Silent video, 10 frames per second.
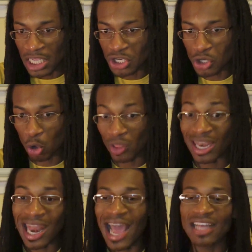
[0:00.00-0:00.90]
So the
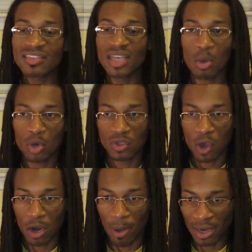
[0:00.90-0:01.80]
last thing I want to
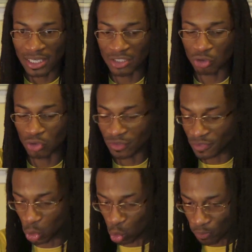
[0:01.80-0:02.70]
talk about in this
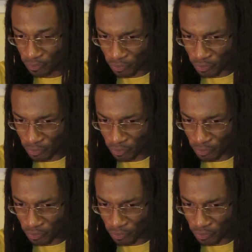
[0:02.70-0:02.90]
review